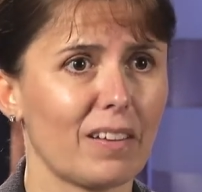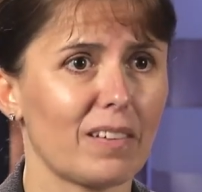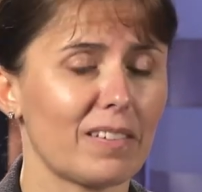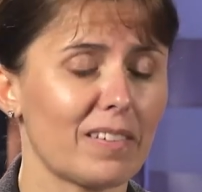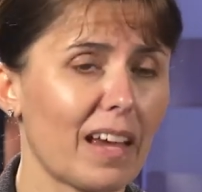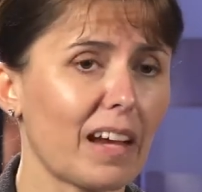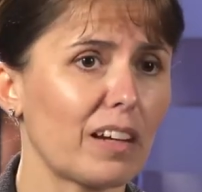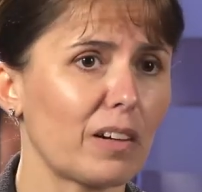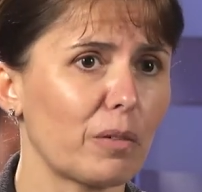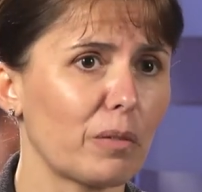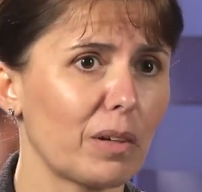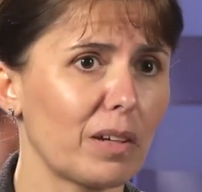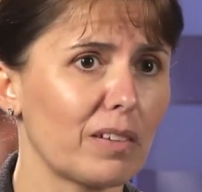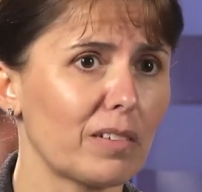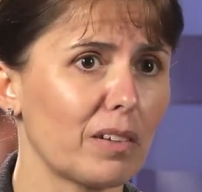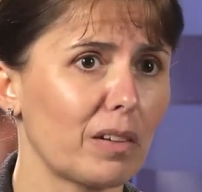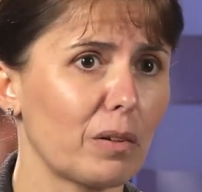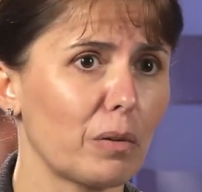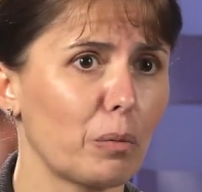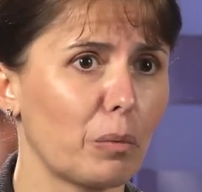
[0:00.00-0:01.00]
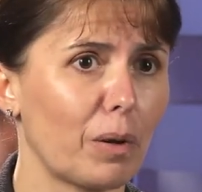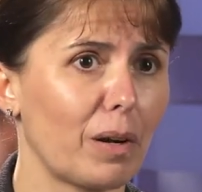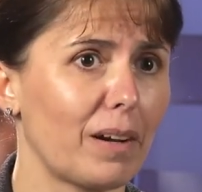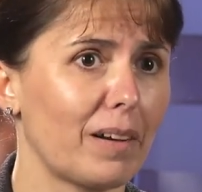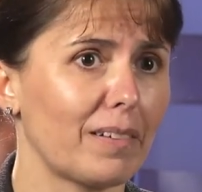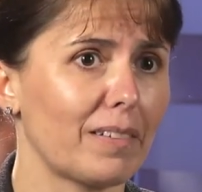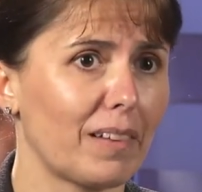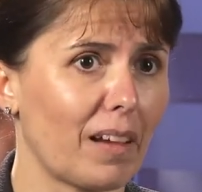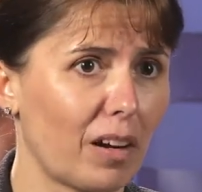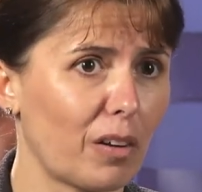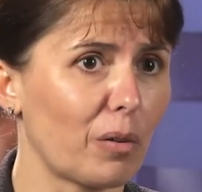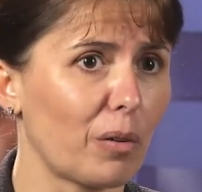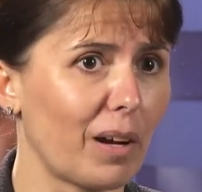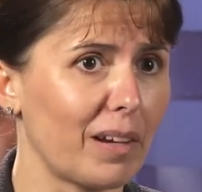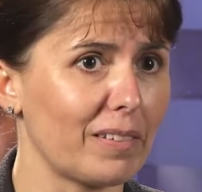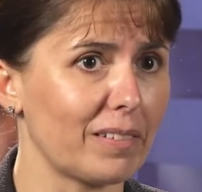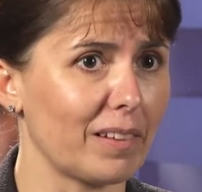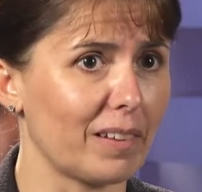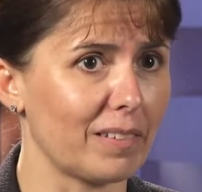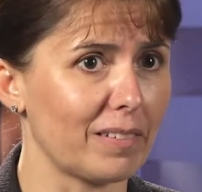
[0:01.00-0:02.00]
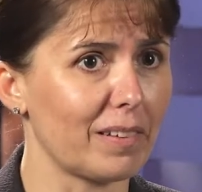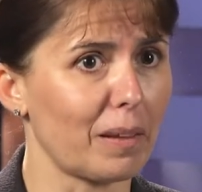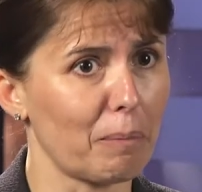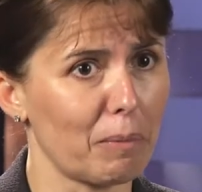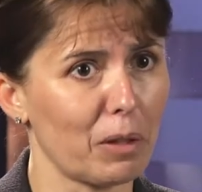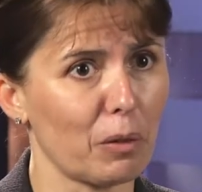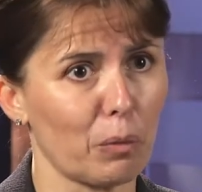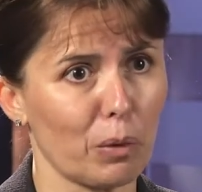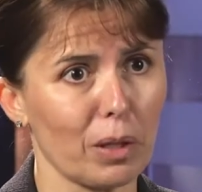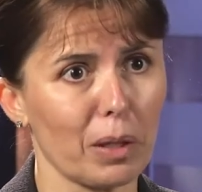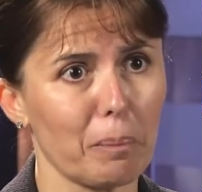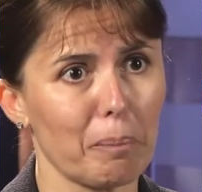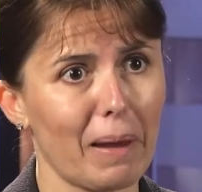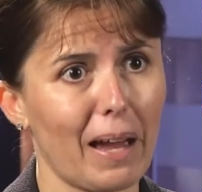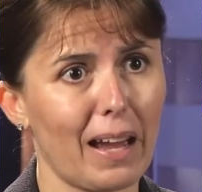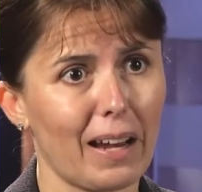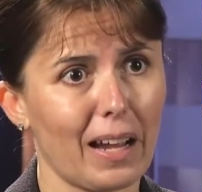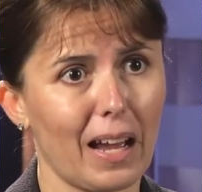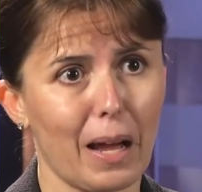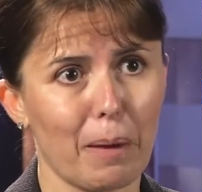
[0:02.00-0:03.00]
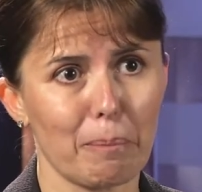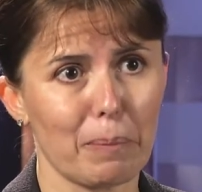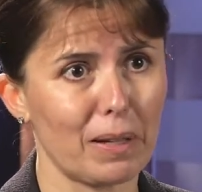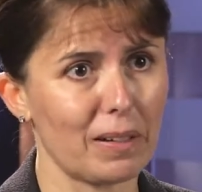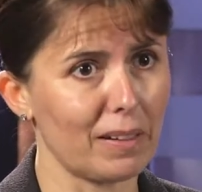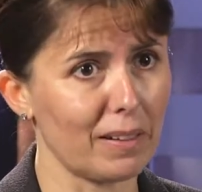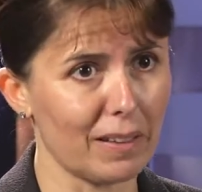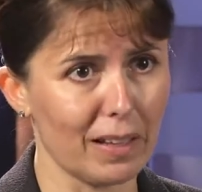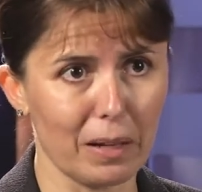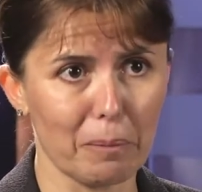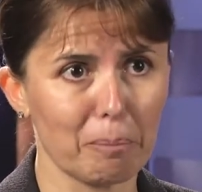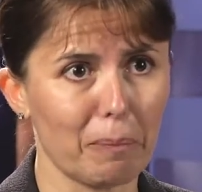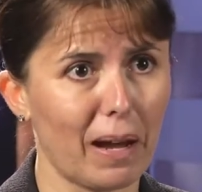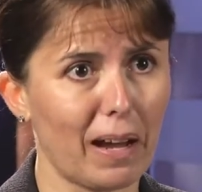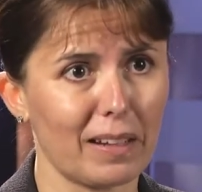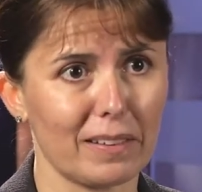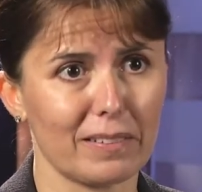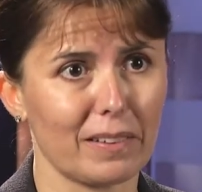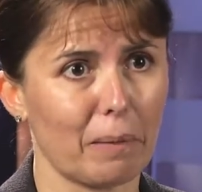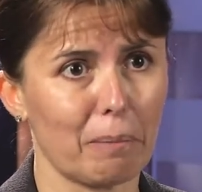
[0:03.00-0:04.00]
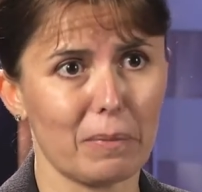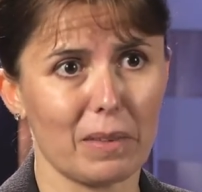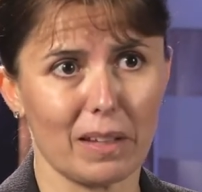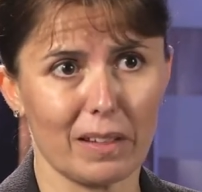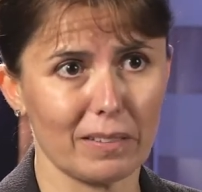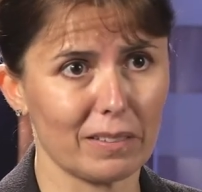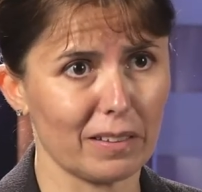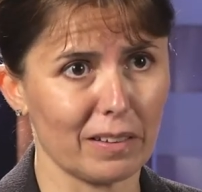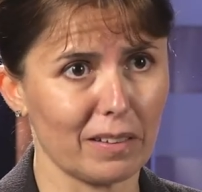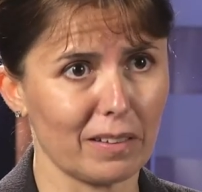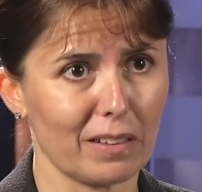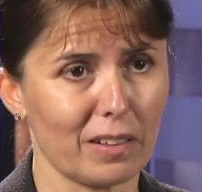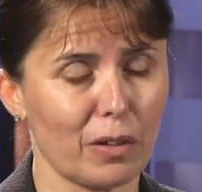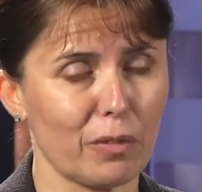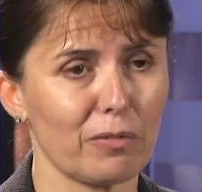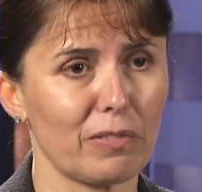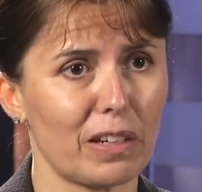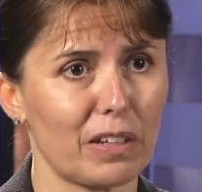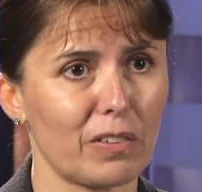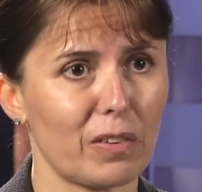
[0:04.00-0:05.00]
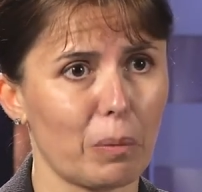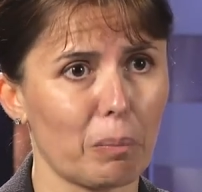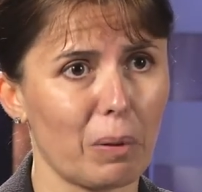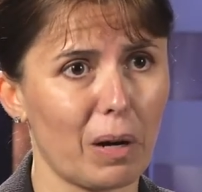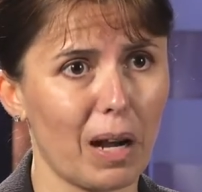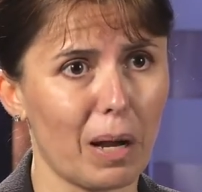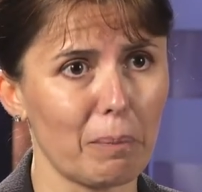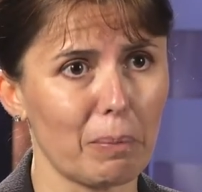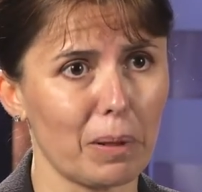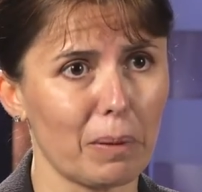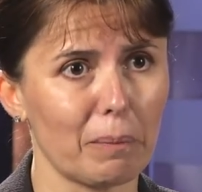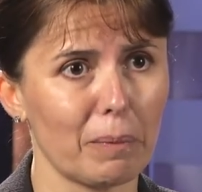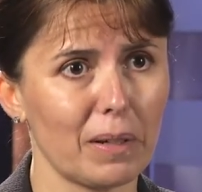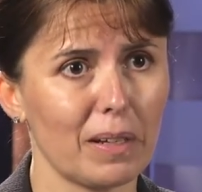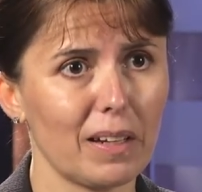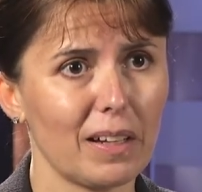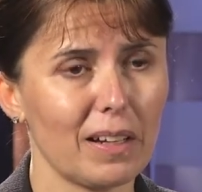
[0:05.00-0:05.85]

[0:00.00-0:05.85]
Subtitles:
Second reason was a crisis. Something really bad happened and they'd buy something to, fix the problem.